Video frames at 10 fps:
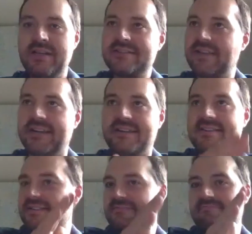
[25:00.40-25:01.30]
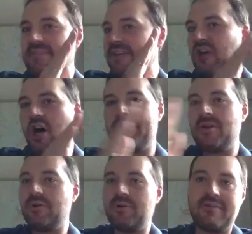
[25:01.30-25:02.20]
like just a
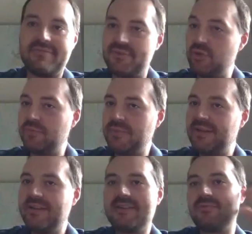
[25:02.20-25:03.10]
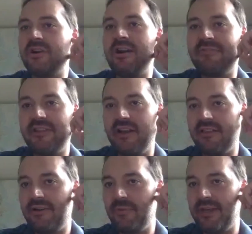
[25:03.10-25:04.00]
domino of Zoom meetings one after the
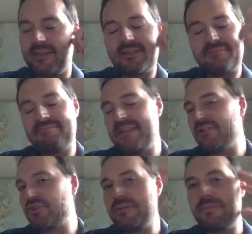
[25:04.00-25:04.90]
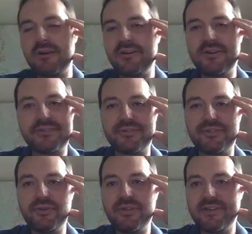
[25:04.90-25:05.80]
other with industry partners or
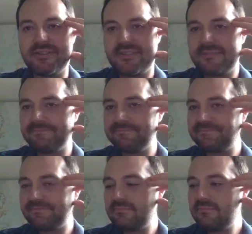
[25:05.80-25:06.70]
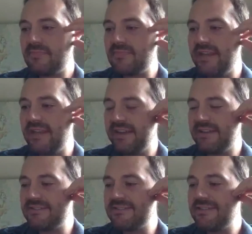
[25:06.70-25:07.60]
students.
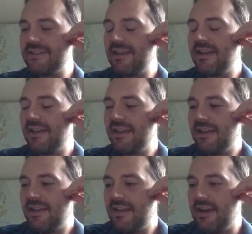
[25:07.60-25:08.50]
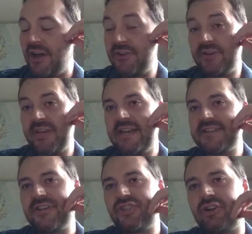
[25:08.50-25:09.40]
And other days
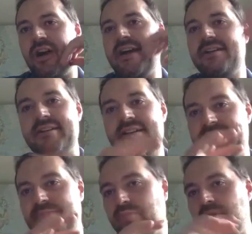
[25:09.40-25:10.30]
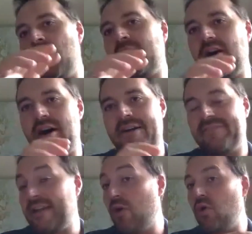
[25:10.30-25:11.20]
I try to just block off
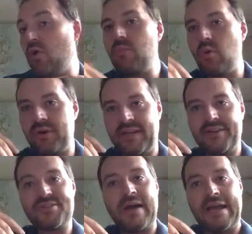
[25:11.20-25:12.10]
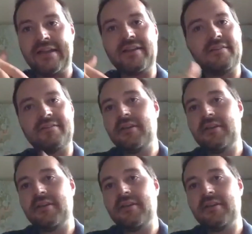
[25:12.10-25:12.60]
like a whole morning so I can